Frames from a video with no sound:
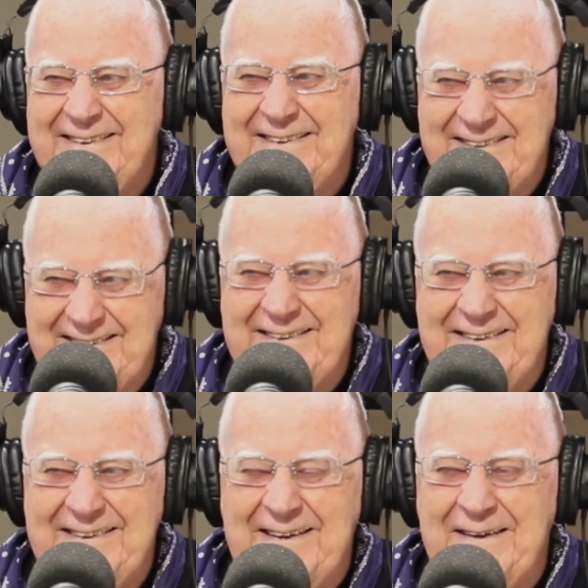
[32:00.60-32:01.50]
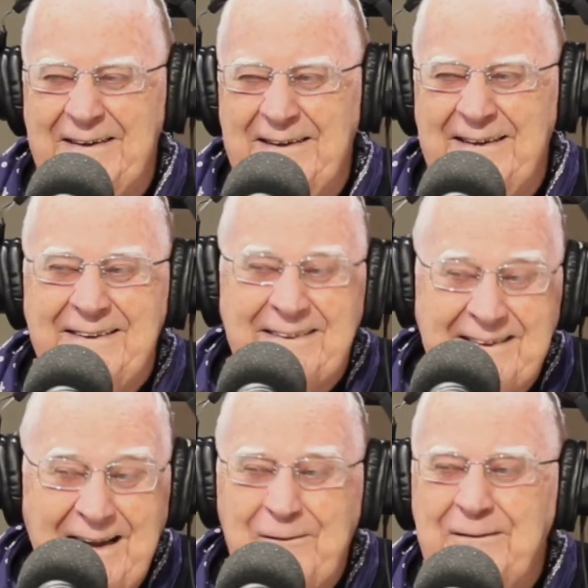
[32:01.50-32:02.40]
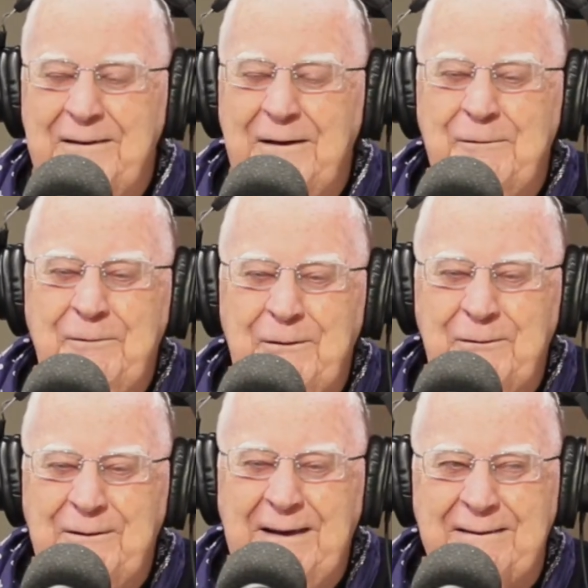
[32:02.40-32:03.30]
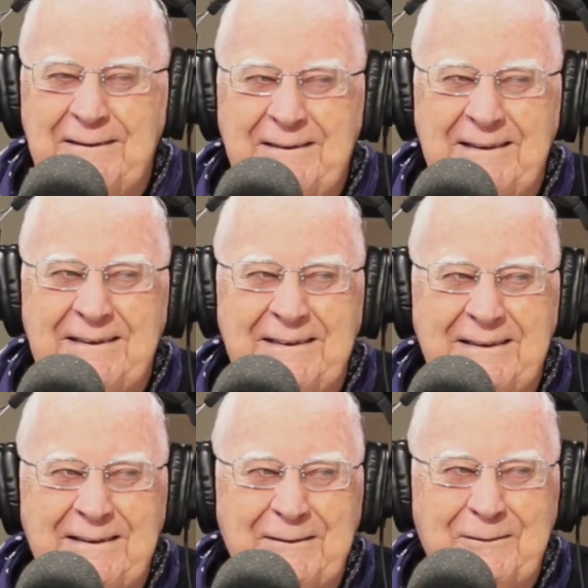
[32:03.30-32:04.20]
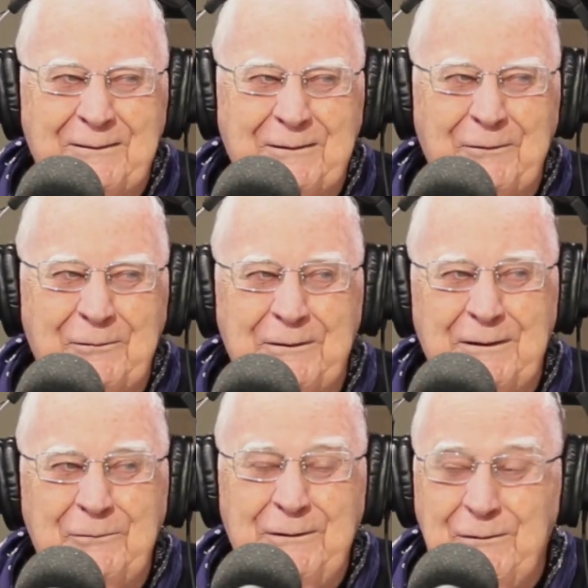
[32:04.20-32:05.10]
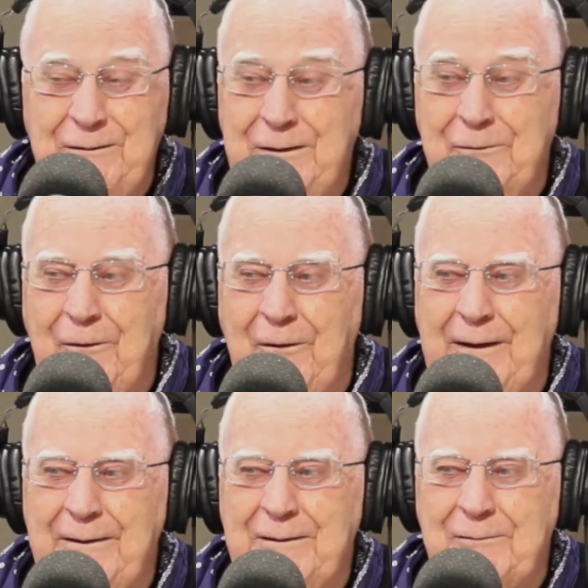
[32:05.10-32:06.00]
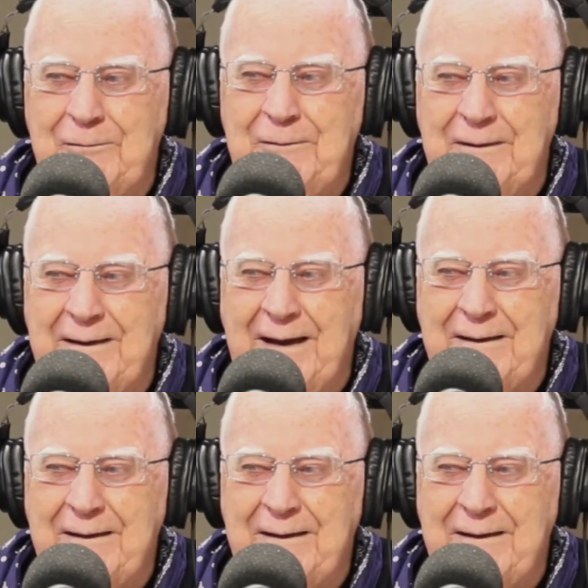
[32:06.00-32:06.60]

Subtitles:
That's right. And that was our first date. Was over because it was near where I lived in that.